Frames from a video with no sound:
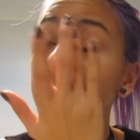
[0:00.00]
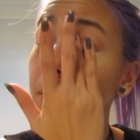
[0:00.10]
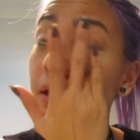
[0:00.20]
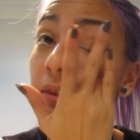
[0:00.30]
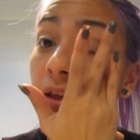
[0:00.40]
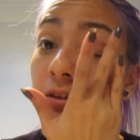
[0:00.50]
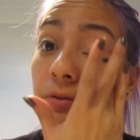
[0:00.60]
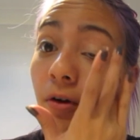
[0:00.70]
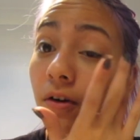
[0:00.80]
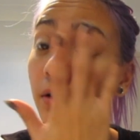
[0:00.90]
doing things
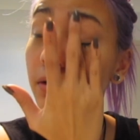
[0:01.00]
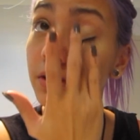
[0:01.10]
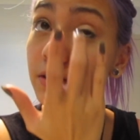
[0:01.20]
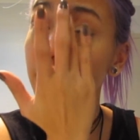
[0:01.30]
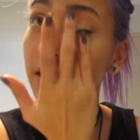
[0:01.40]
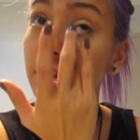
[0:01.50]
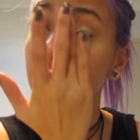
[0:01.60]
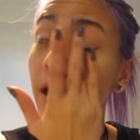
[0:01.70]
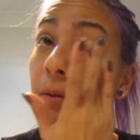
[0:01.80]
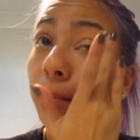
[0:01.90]
wrong, just like
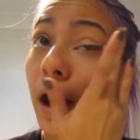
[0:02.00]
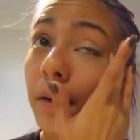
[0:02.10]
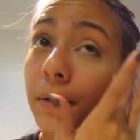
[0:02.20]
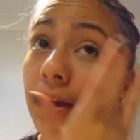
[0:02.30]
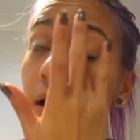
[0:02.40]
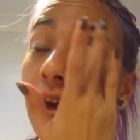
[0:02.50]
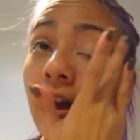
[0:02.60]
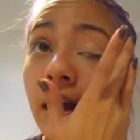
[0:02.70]
stand by me.